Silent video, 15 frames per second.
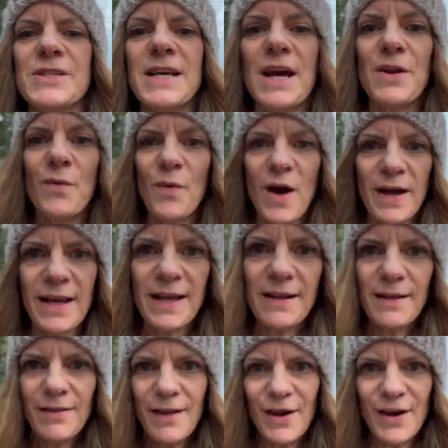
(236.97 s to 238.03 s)
kind of walking
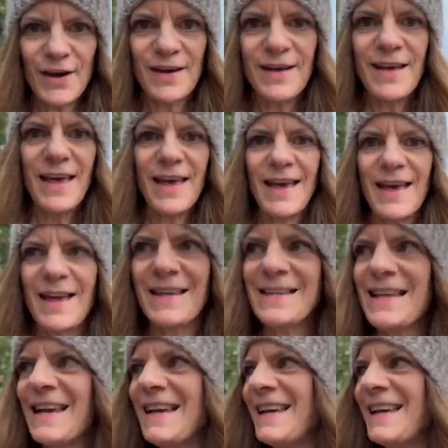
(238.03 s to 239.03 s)
along, and